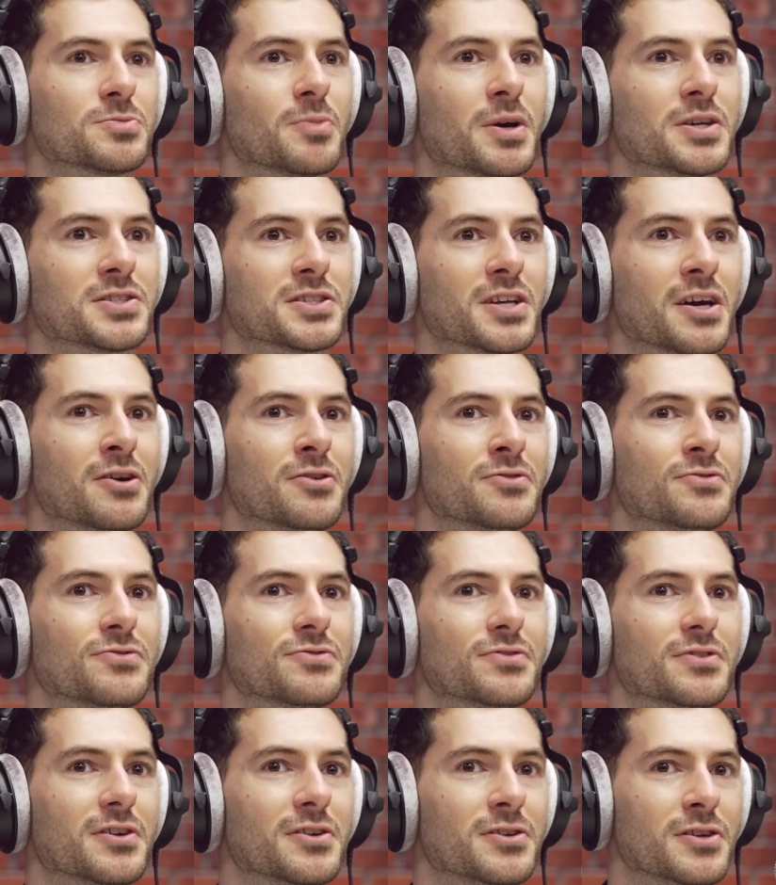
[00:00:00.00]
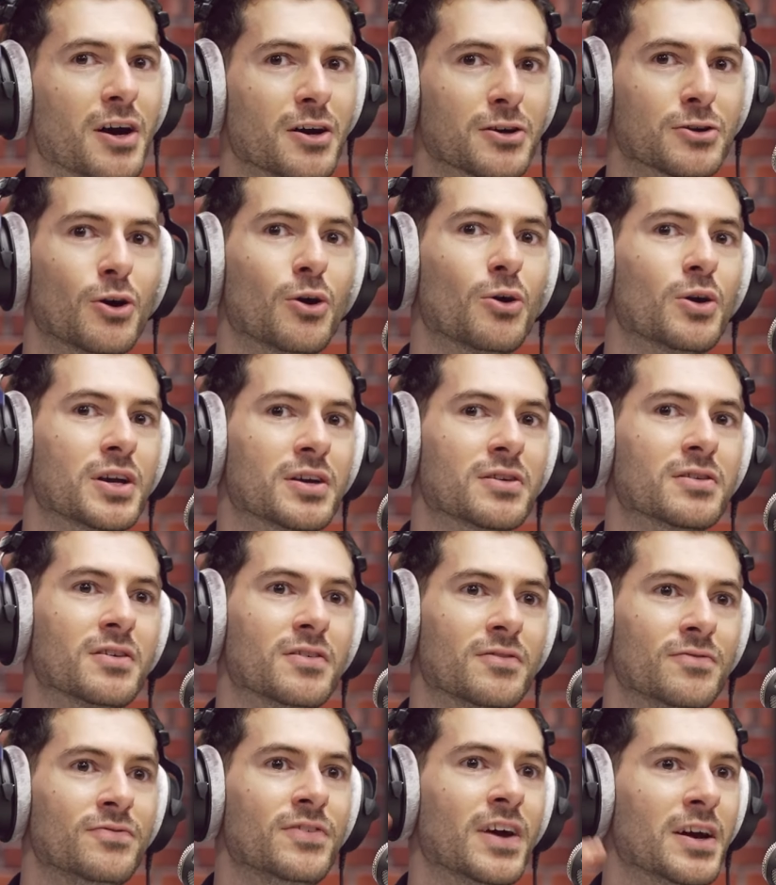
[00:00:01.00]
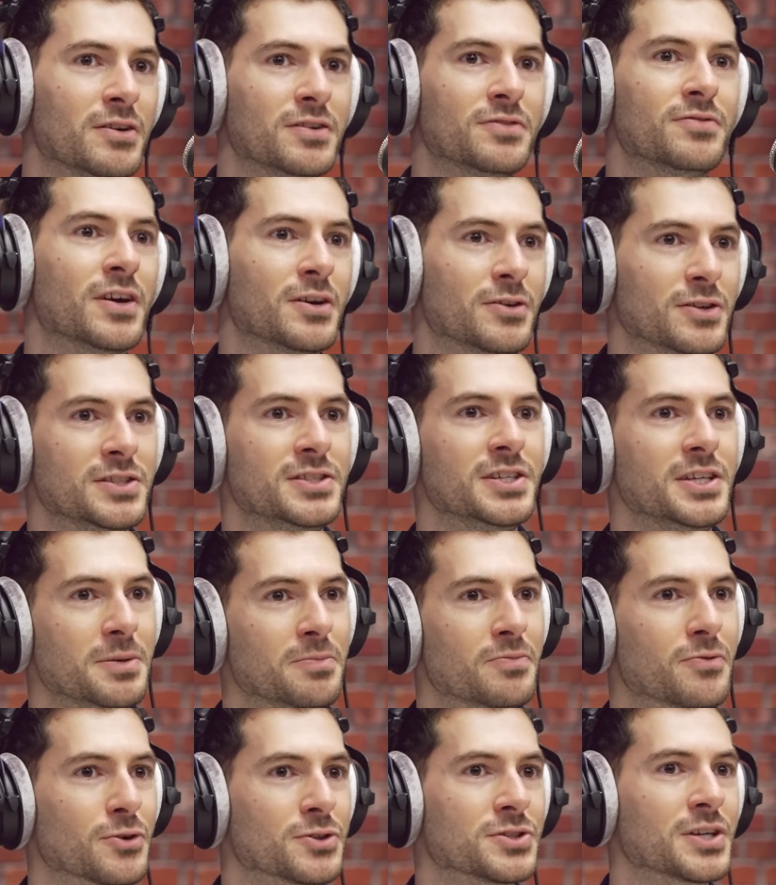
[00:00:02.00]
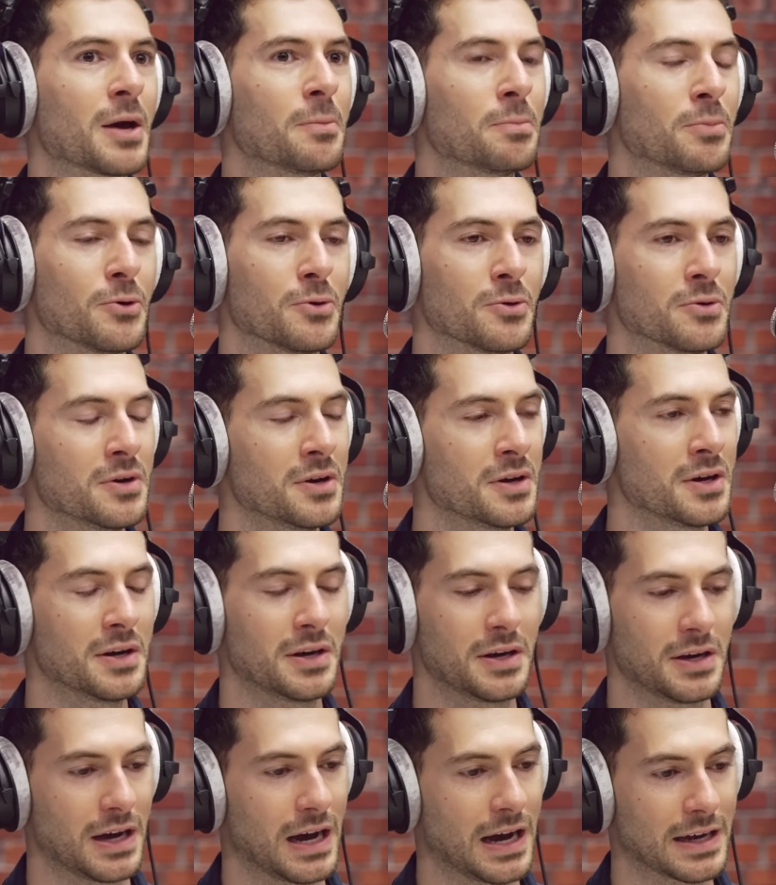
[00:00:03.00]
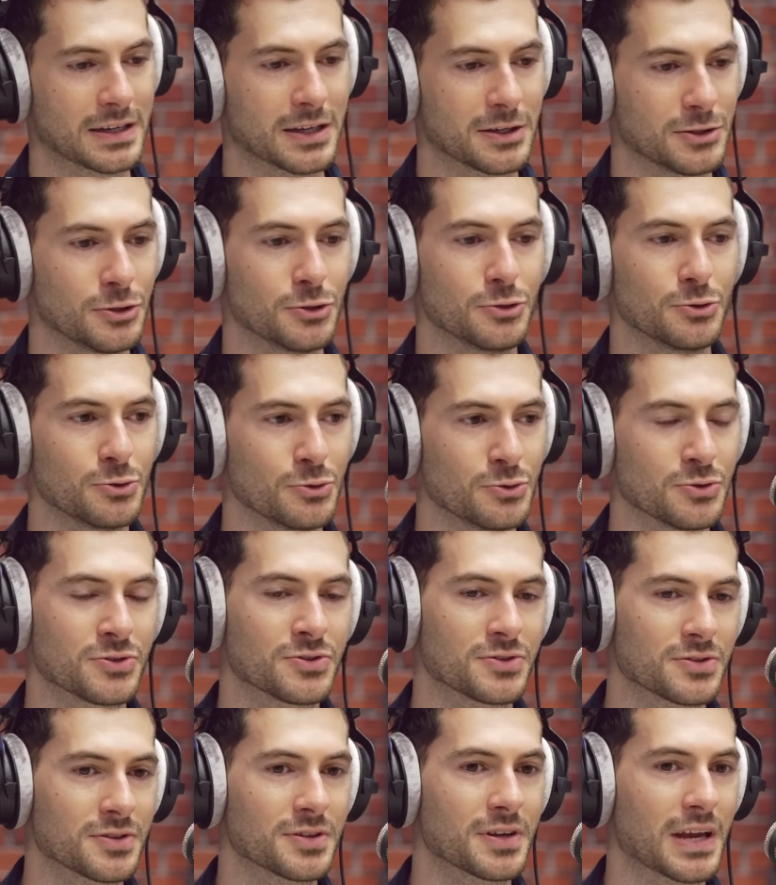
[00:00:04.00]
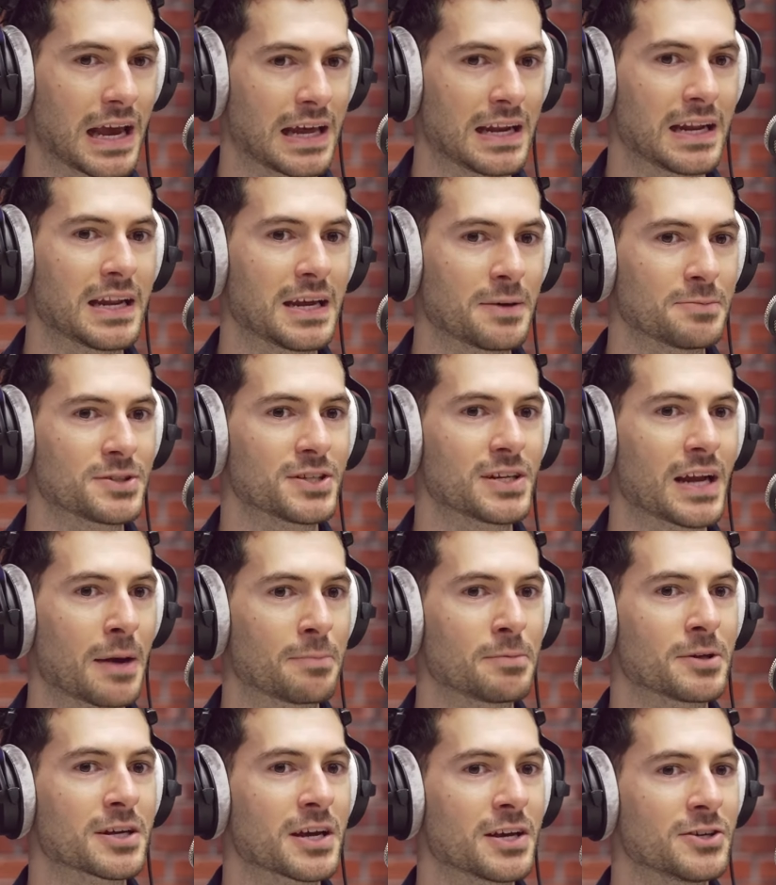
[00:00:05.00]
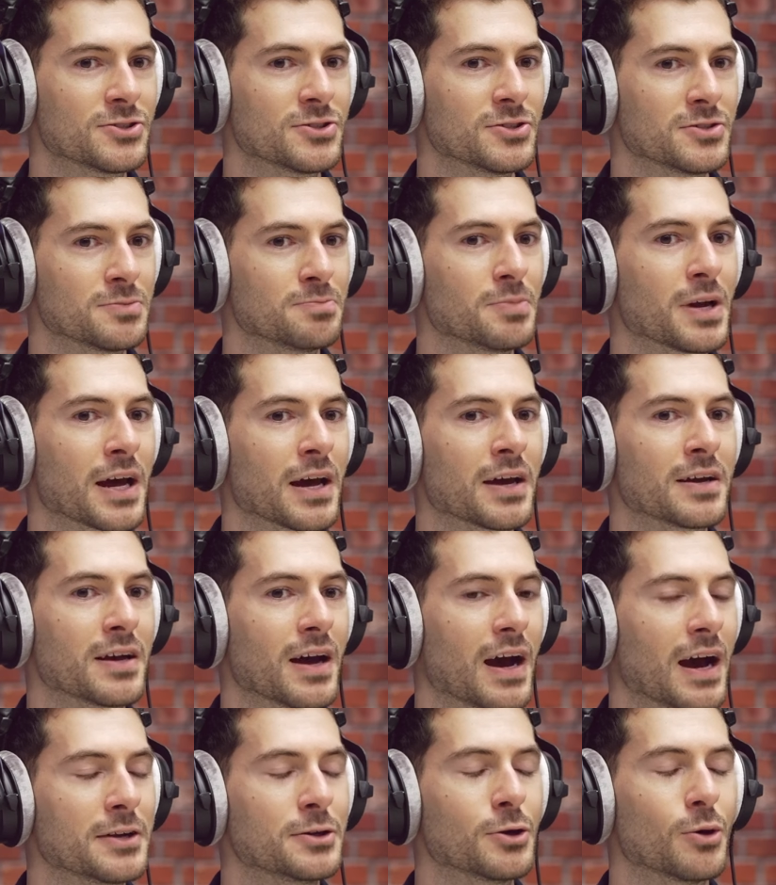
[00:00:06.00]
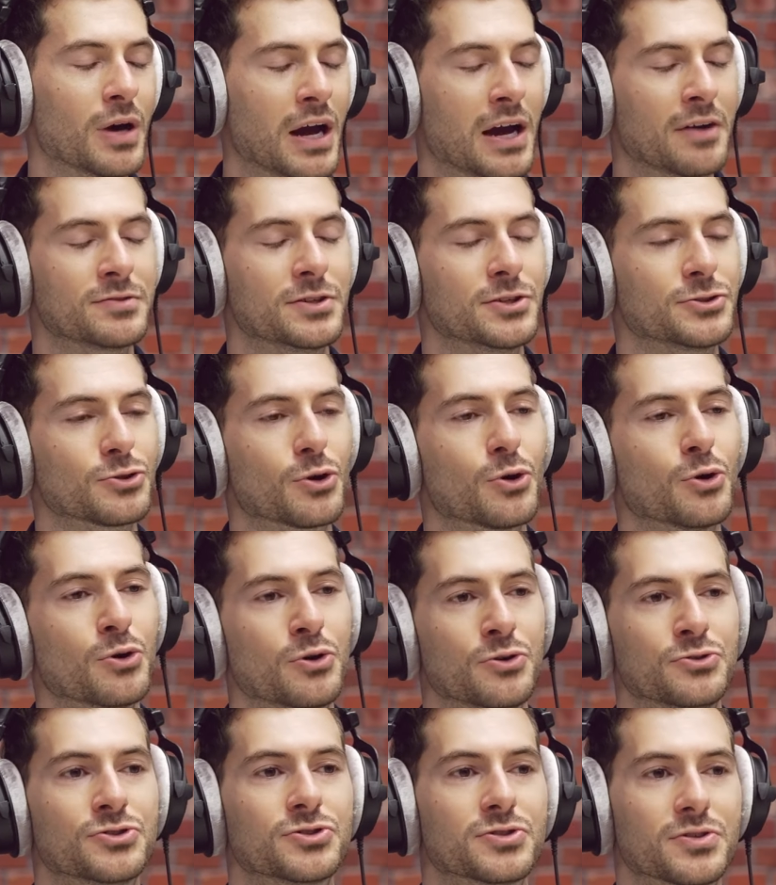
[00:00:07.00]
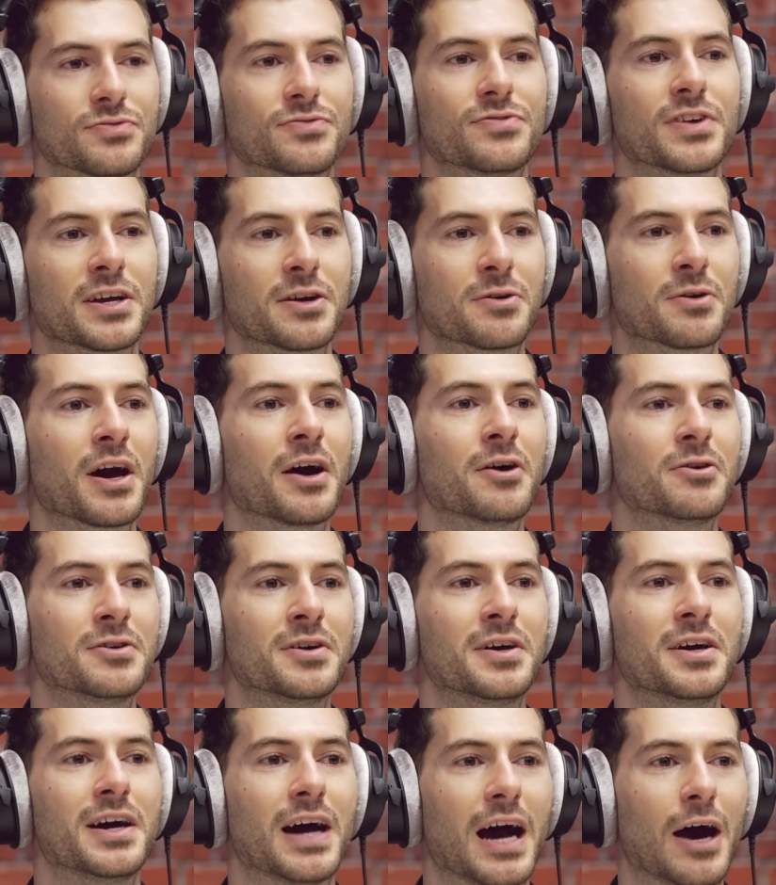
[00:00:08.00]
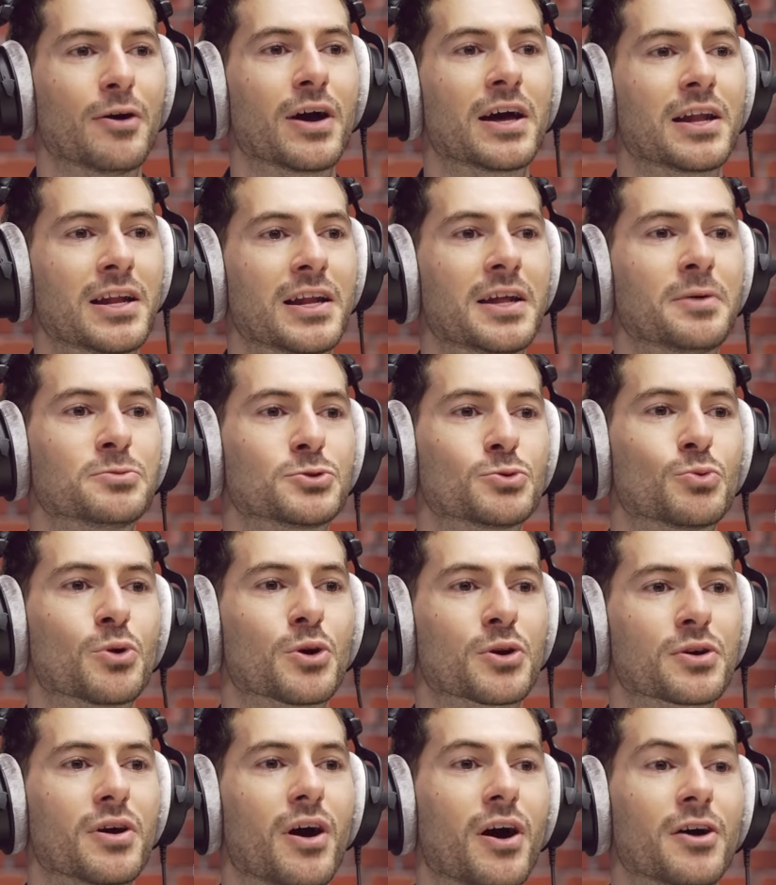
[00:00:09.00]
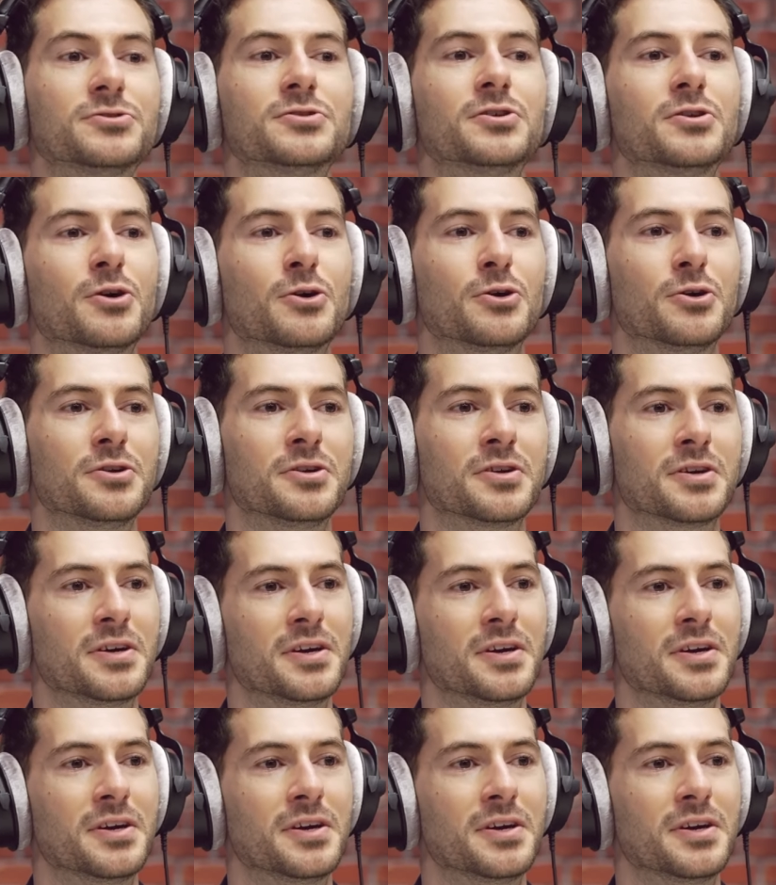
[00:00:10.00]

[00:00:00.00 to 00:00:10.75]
myself not going very, very deep. For example, I can use LLMs in applications, but I don't have this urge to figure out how LLMs work under the hood.